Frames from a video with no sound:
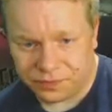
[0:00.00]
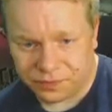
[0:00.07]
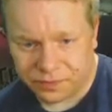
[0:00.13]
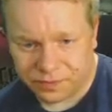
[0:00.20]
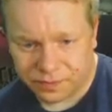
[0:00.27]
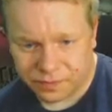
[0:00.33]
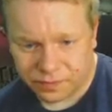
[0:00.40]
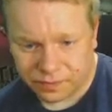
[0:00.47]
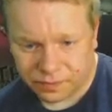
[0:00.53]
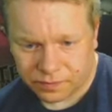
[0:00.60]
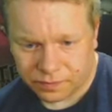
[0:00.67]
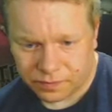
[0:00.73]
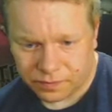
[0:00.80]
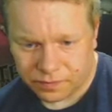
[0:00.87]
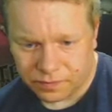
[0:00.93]

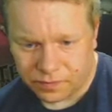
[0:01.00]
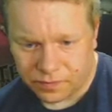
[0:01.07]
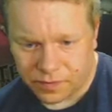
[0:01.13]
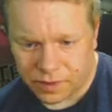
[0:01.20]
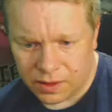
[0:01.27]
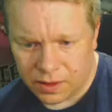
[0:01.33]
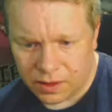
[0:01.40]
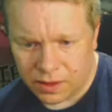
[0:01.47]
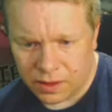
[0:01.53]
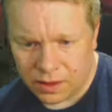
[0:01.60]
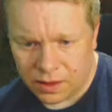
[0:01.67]
(no one is talking)